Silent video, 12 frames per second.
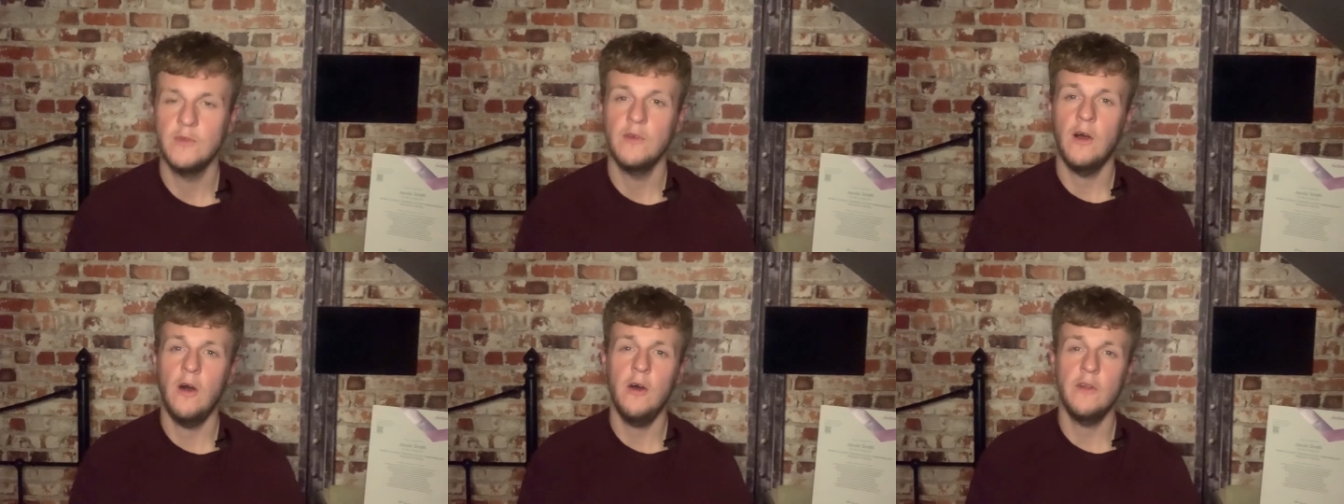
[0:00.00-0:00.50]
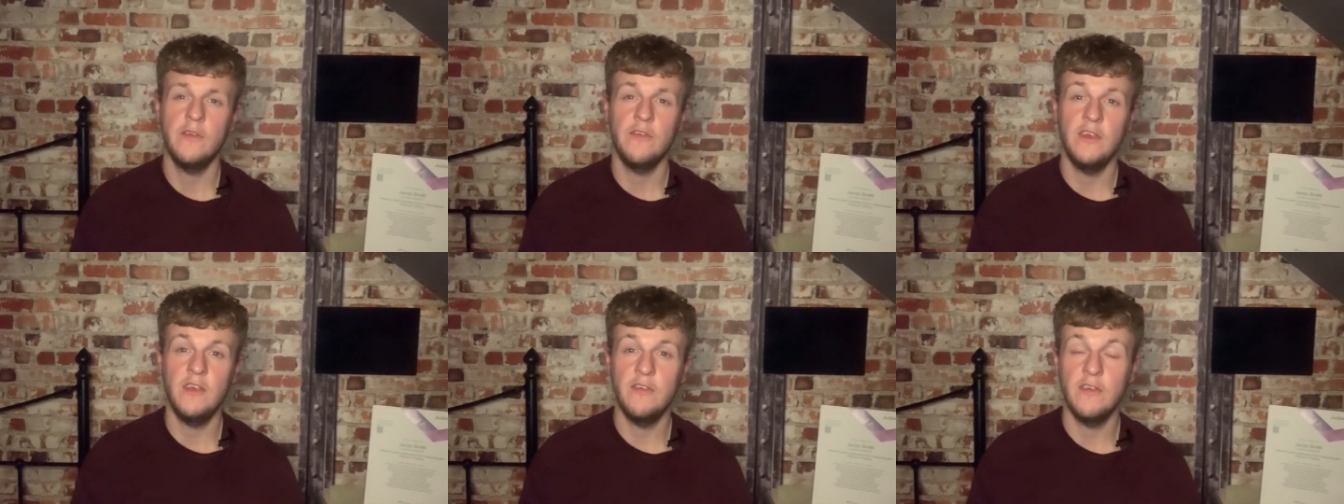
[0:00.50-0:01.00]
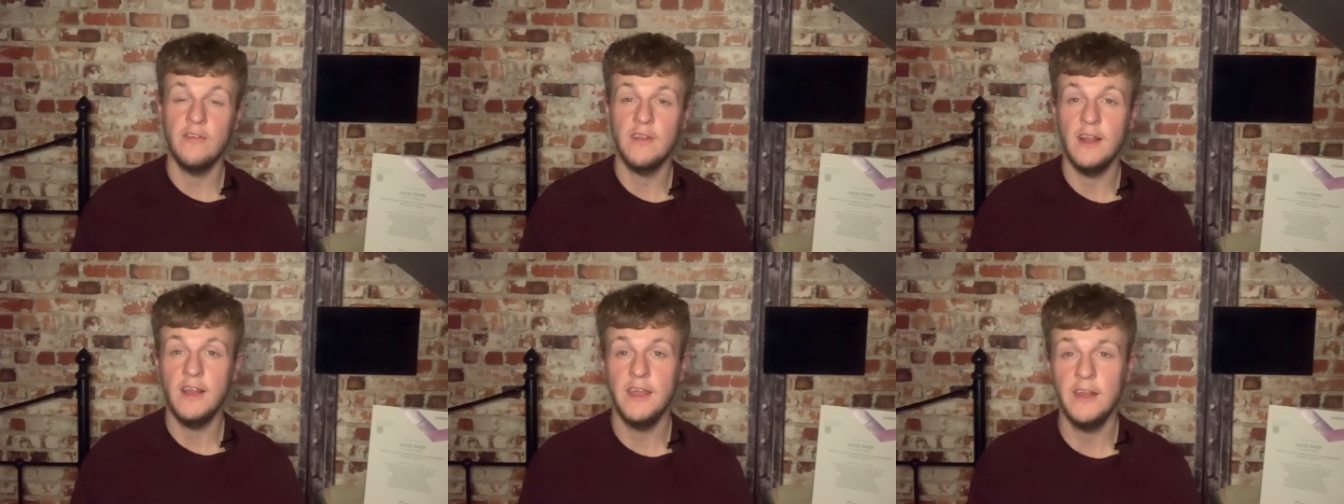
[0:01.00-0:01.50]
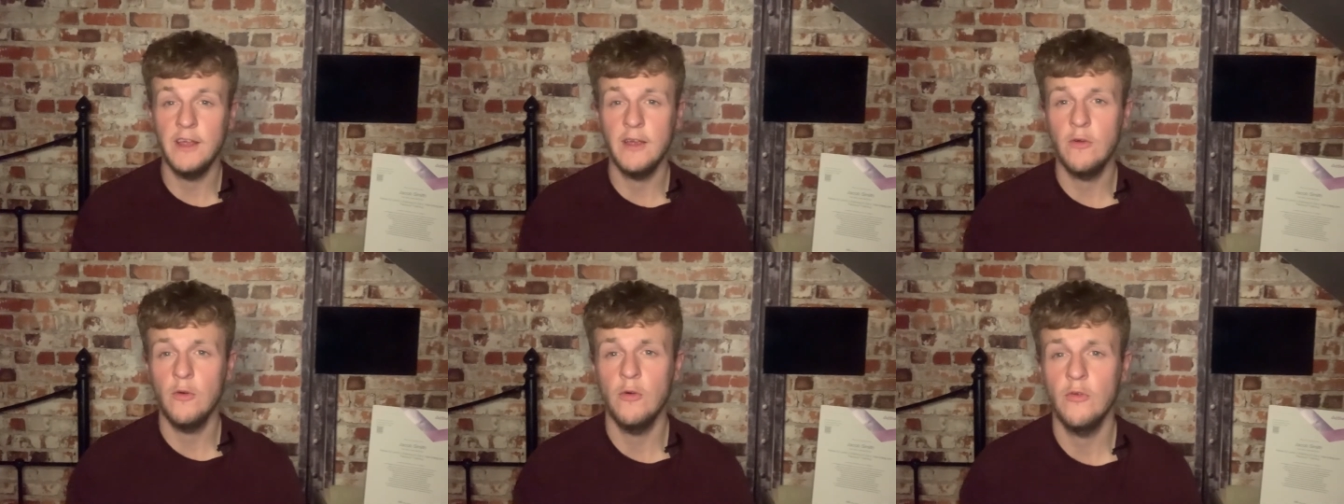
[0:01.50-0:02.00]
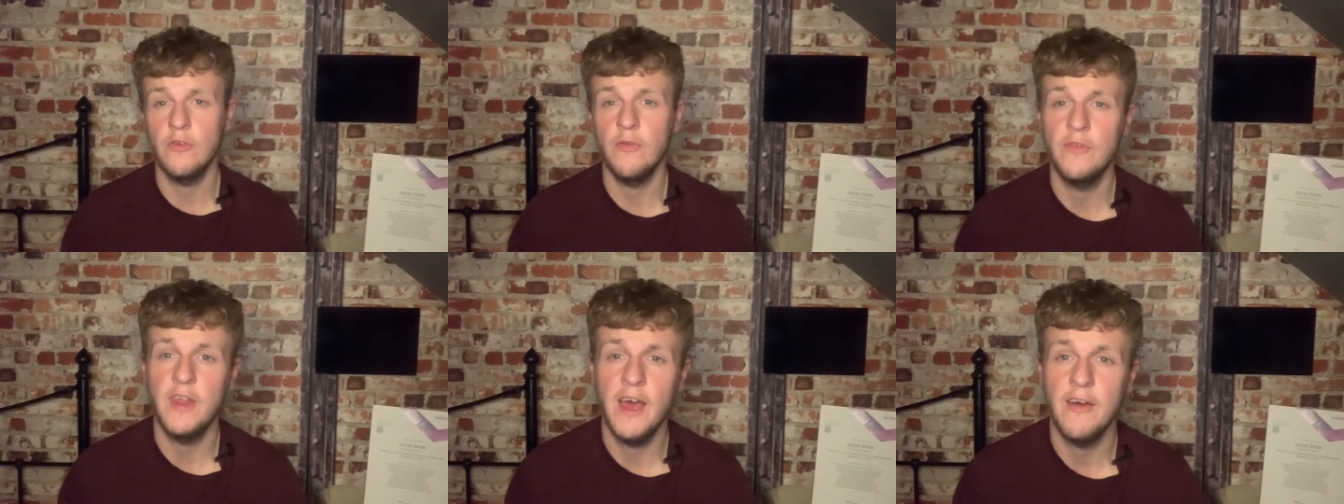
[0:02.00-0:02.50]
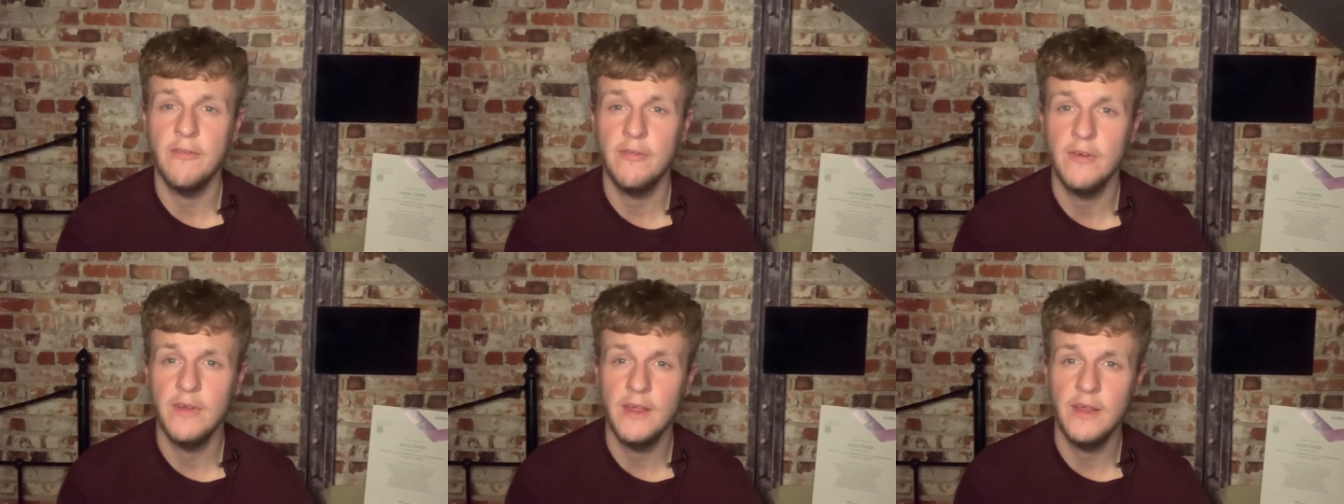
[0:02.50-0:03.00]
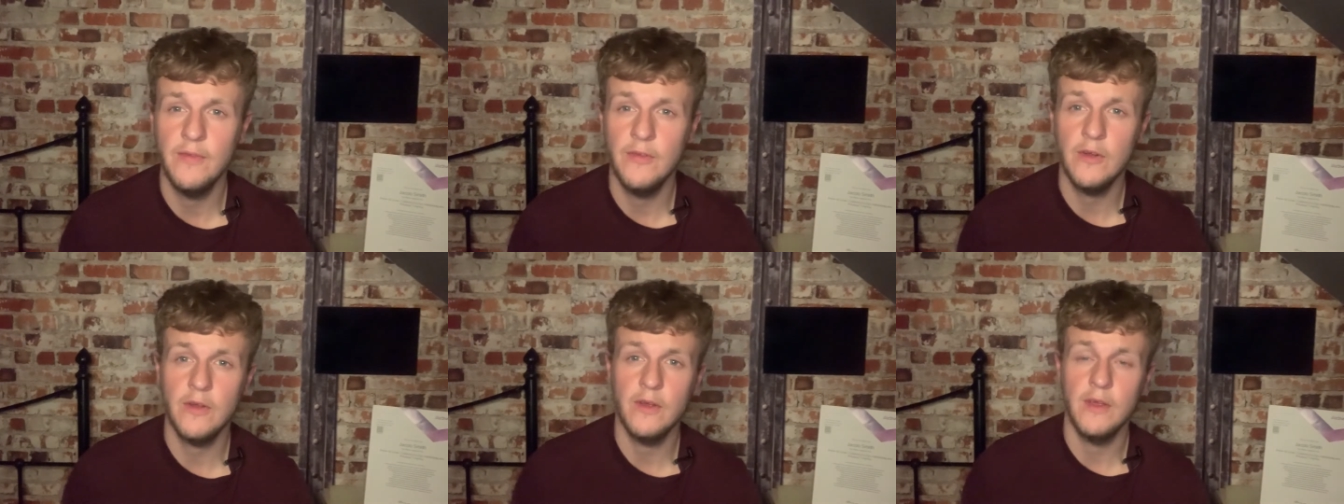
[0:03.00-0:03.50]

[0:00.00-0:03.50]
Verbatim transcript: So heart disease is the leading cause of death in the